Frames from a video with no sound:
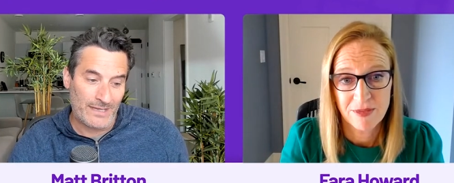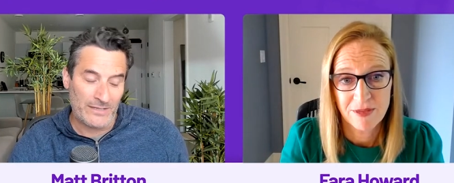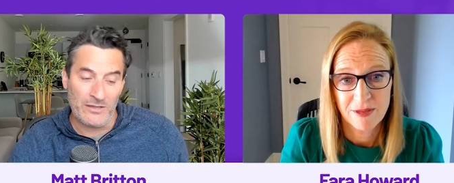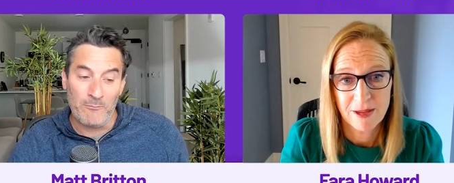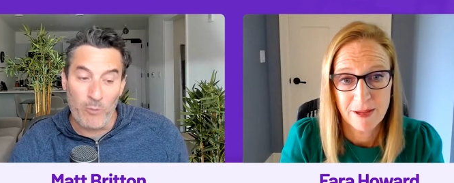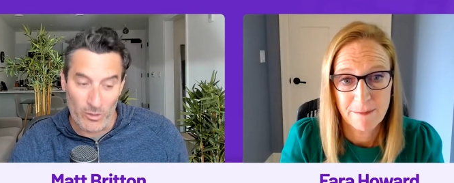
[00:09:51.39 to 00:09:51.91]
Speaker 1: in
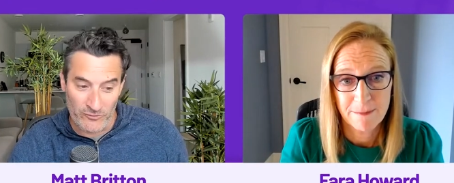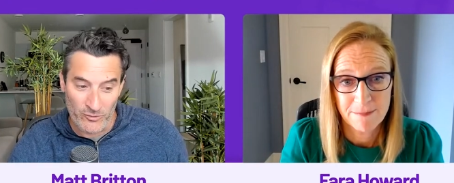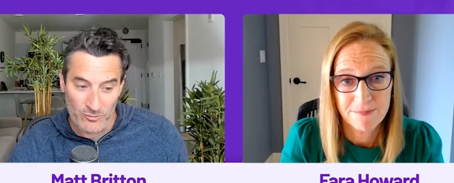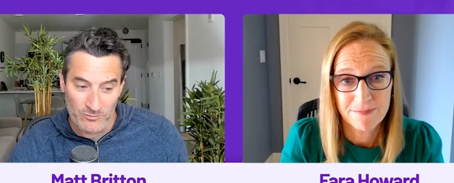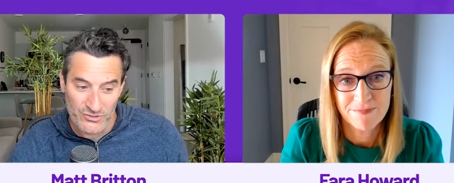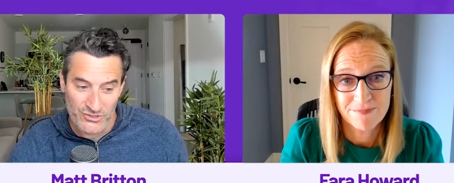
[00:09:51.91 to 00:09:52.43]
the
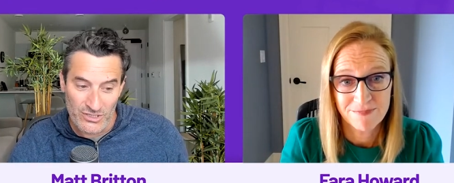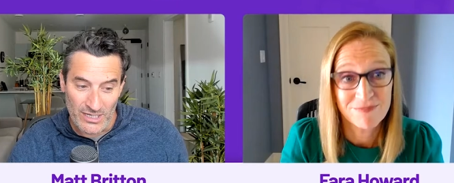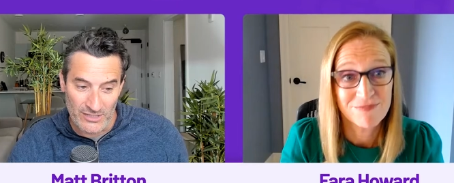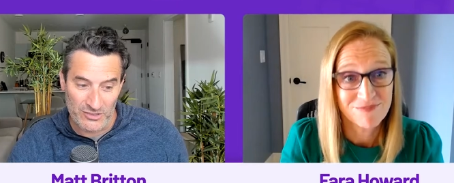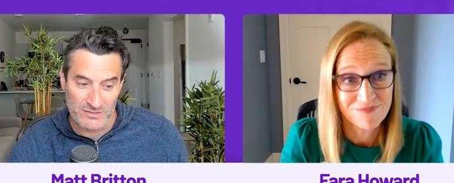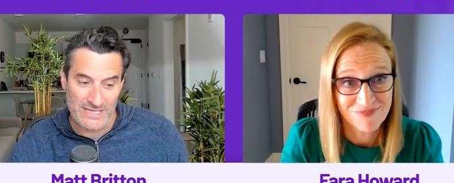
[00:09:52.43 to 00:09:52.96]
boardrooms
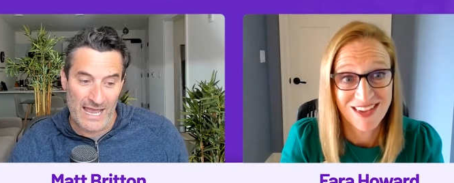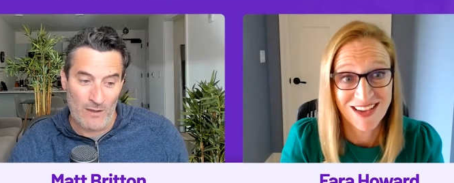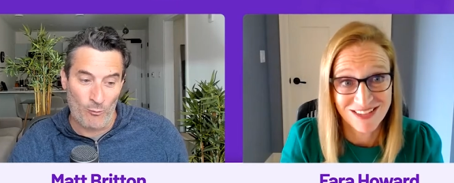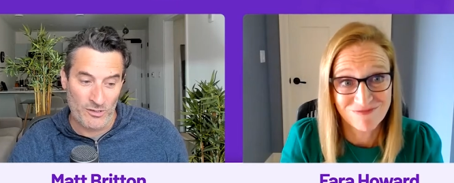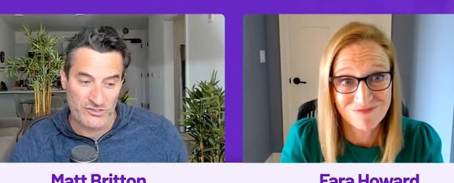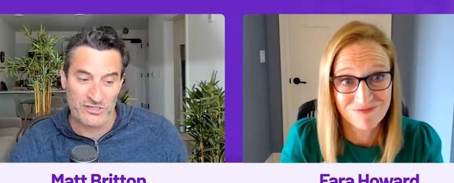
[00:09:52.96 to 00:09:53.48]
in terms of
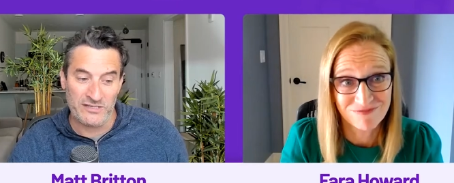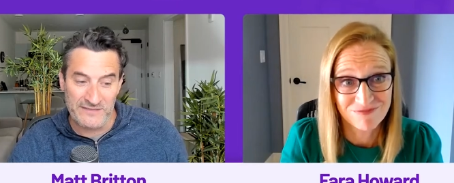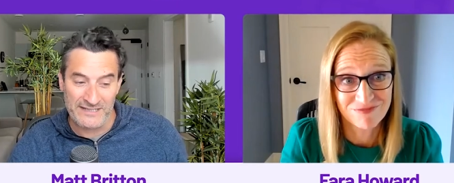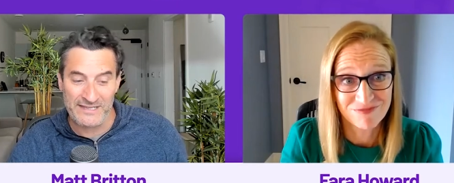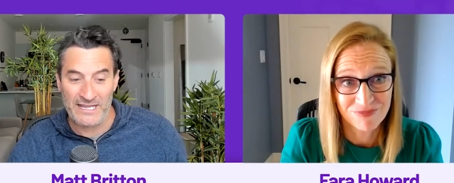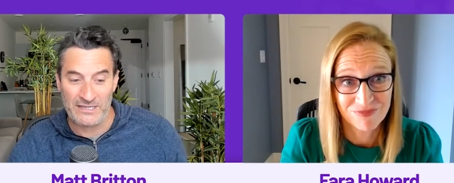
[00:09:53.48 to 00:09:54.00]
what's going to
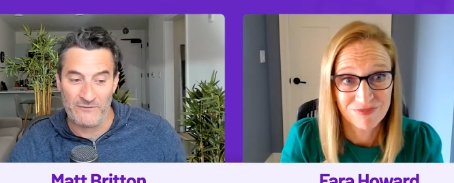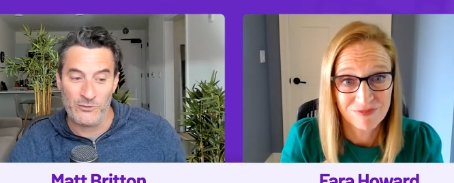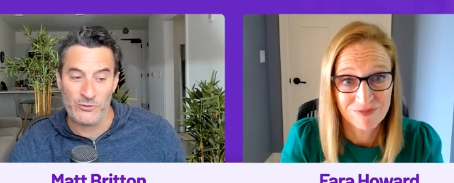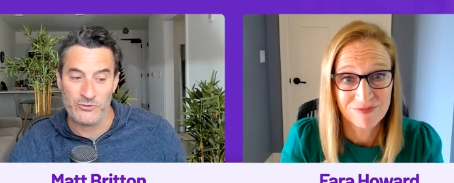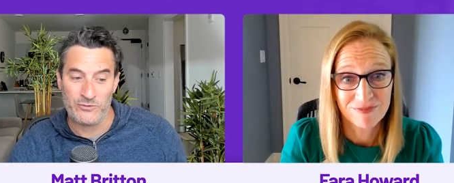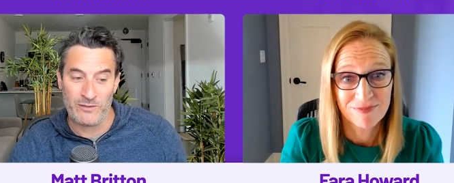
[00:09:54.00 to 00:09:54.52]
dictate the
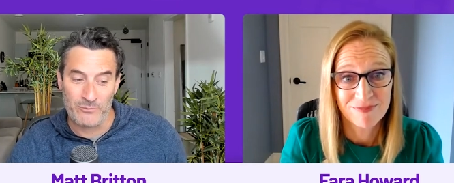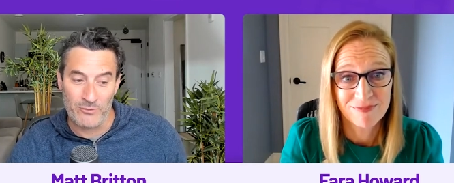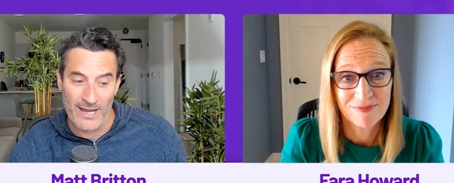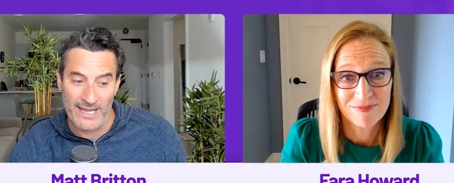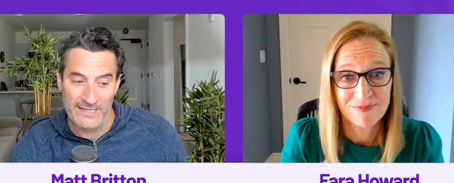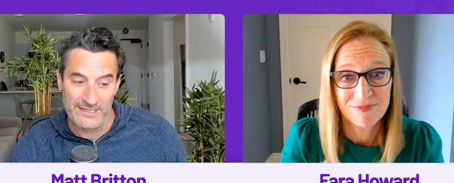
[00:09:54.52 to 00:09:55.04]
future of the
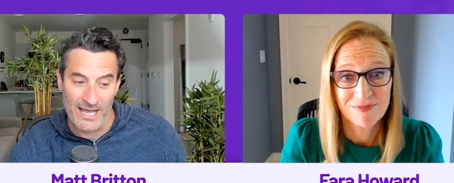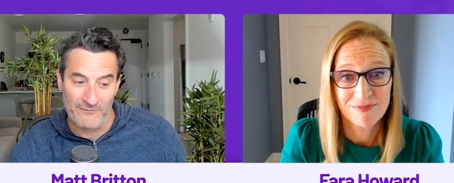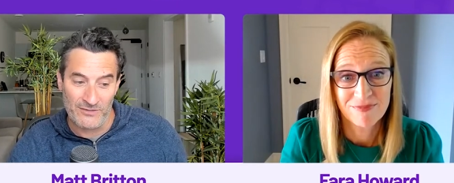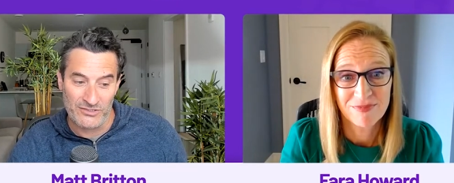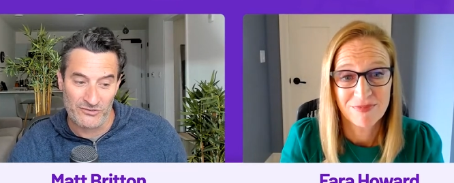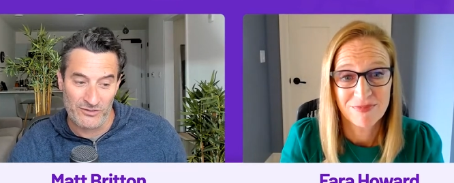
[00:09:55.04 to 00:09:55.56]
brand and
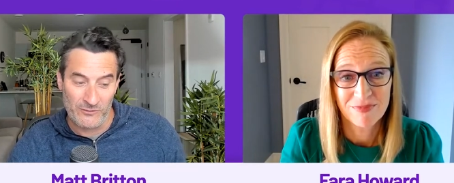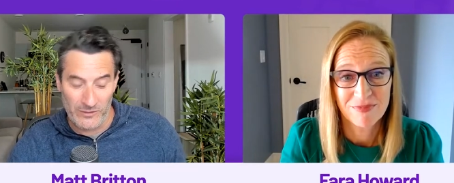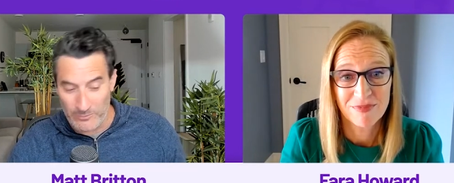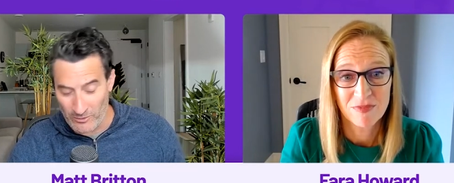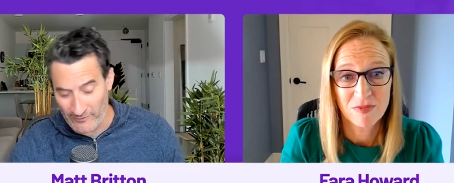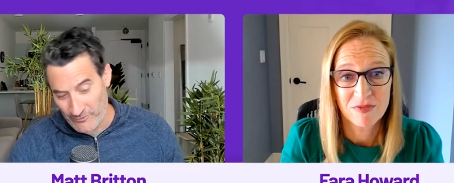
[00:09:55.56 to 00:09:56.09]
obviously with the
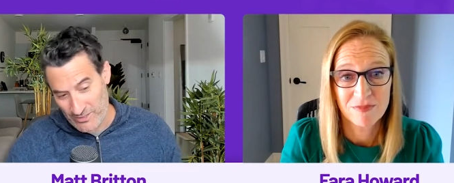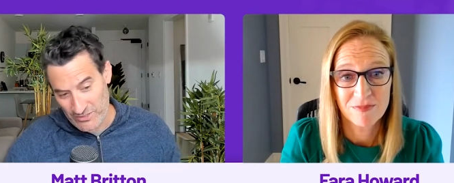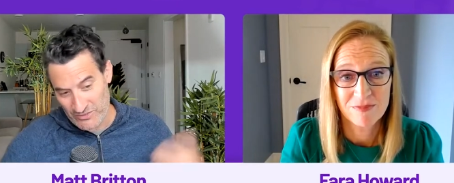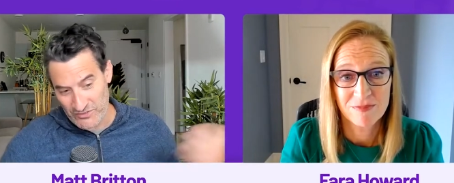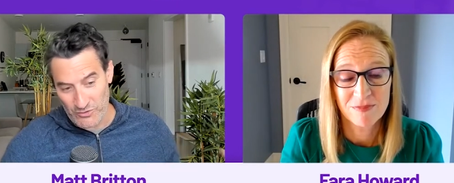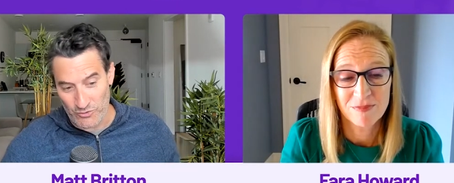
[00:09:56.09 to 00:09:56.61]

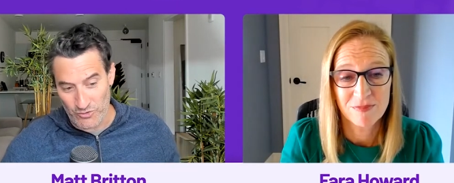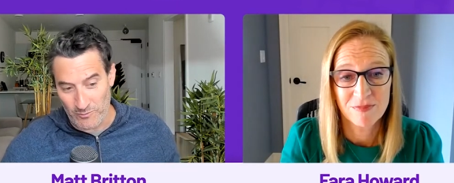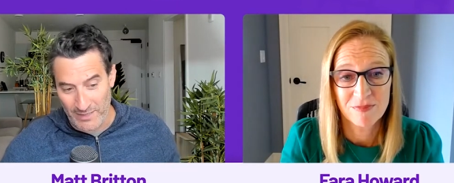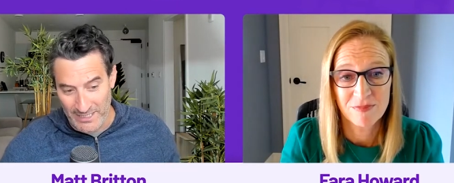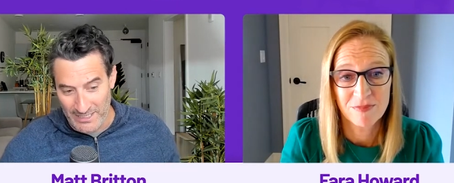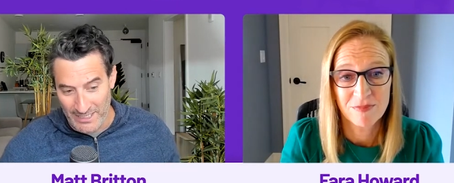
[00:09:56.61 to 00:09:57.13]
proliferation of social
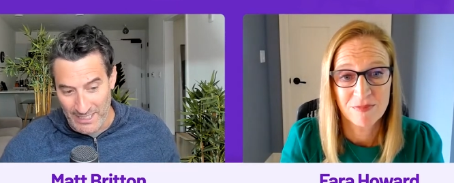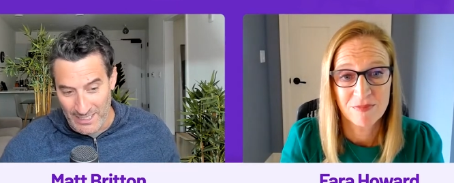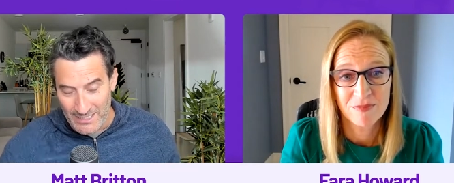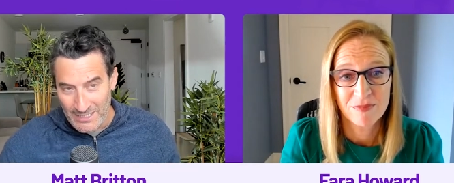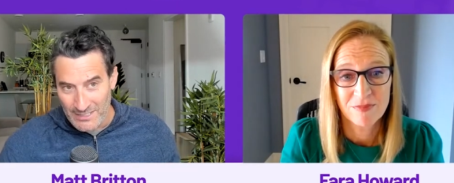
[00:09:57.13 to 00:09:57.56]
media